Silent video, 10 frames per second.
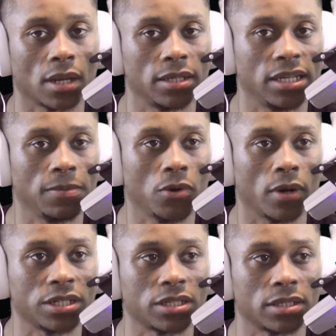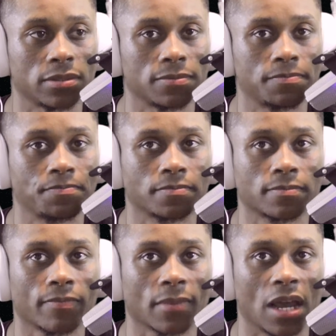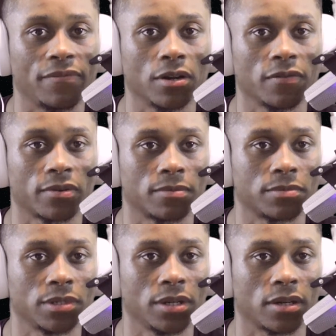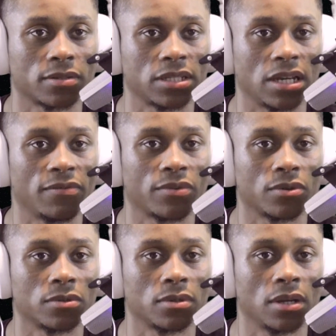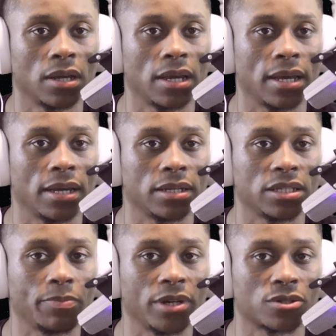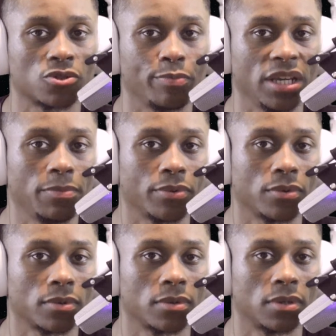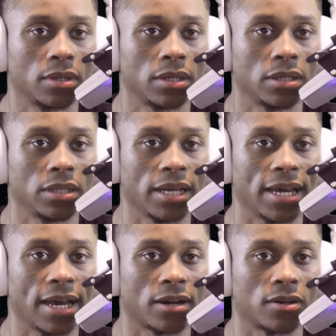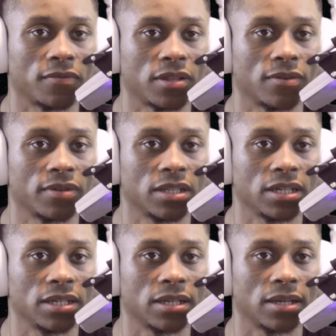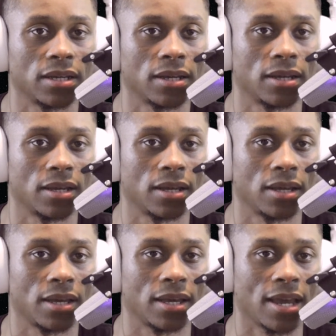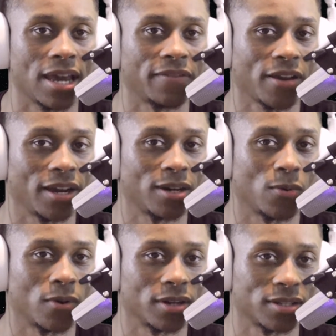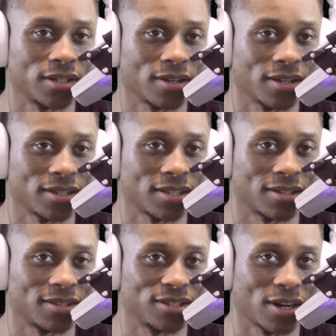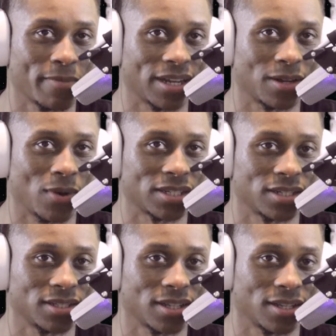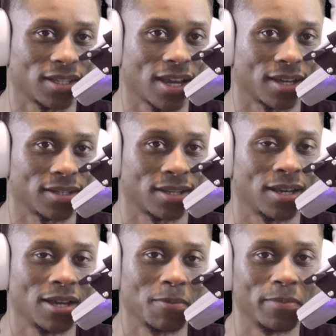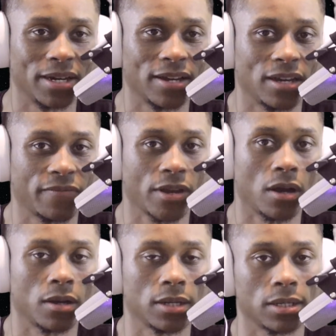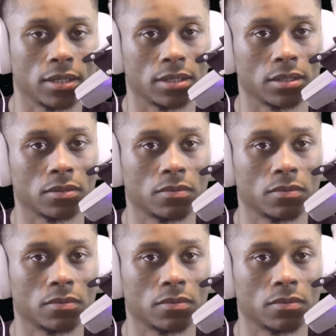a deep question I've heard from, several spiritual people that I don't know if they're really, and if y'all hear the water, Jern back there washing his hand. But and if y'all